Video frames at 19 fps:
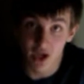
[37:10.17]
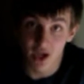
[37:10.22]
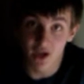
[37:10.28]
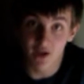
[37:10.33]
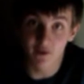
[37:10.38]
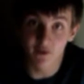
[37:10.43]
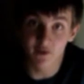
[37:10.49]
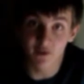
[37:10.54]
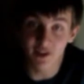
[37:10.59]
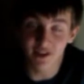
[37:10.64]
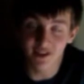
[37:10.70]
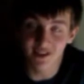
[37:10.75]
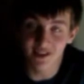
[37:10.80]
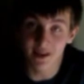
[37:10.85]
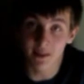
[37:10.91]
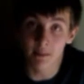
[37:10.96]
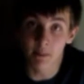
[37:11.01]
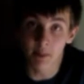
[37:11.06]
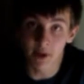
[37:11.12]

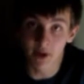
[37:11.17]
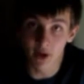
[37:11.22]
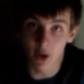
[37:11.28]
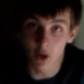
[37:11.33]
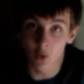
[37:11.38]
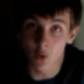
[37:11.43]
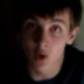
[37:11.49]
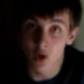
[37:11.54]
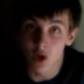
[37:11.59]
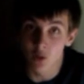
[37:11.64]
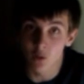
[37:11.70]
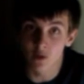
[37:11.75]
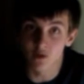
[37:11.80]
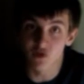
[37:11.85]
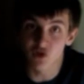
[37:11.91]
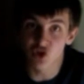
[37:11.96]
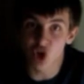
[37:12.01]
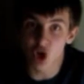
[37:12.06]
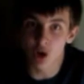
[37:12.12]
inflicting Bill
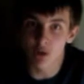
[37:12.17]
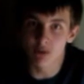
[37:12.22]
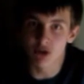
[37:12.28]
with so